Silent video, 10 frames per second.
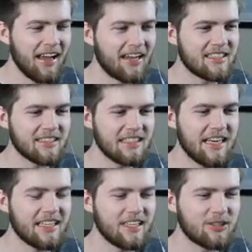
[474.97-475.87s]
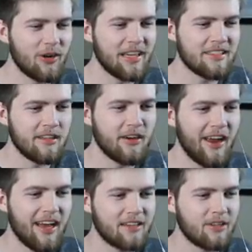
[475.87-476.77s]
Alex, I'm gonna hit this right into your
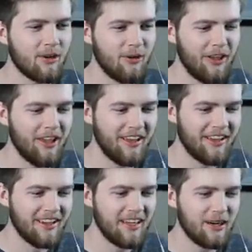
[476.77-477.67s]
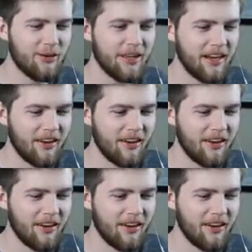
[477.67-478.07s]
asshole. Here we